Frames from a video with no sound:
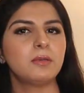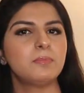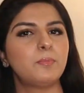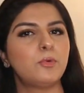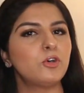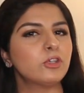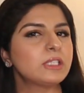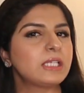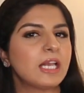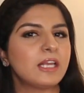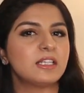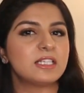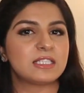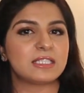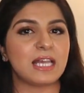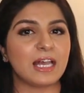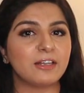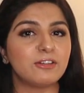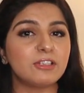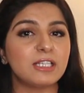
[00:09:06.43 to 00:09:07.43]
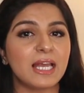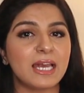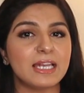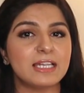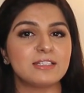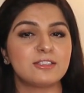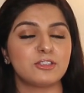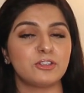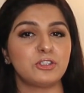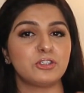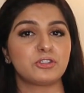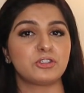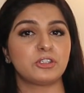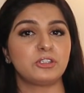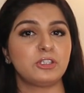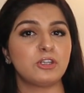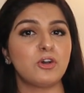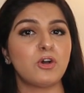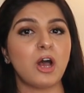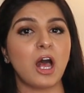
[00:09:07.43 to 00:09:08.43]
they both kind of sound alike, so you
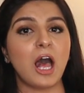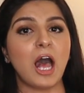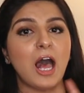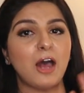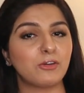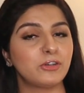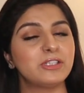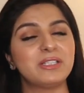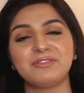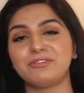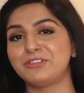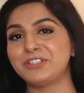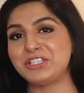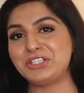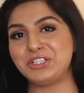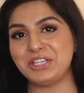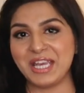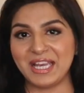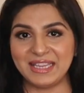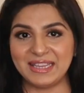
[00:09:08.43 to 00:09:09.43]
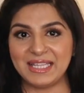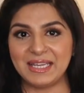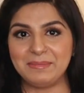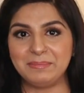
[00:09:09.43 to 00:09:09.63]
should know how to differentiate